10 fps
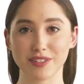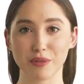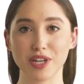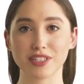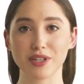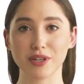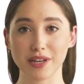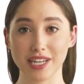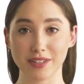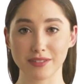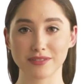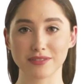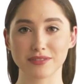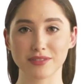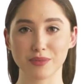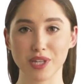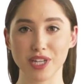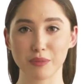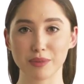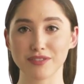for watching our video. We
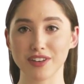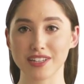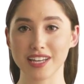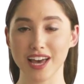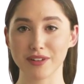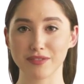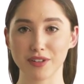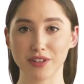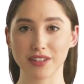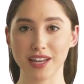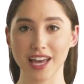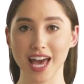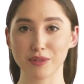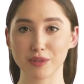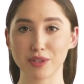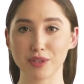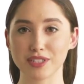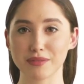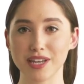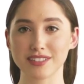hope you found it helpful, and we wish you
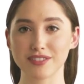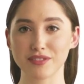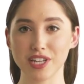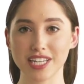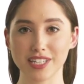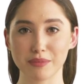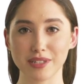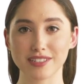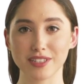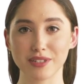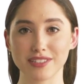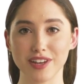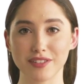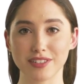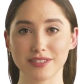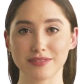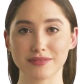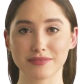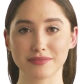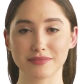the best of luck in your musical endeavors.
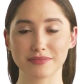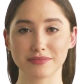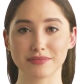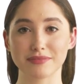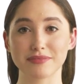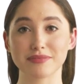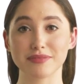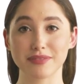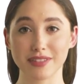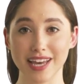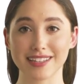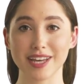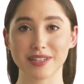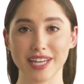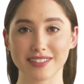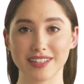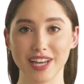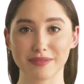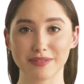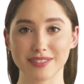Until next
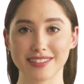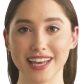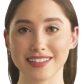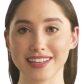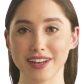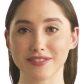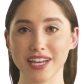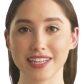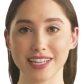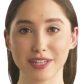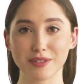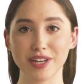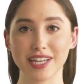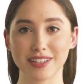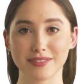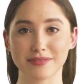time, stay safe and keep creating.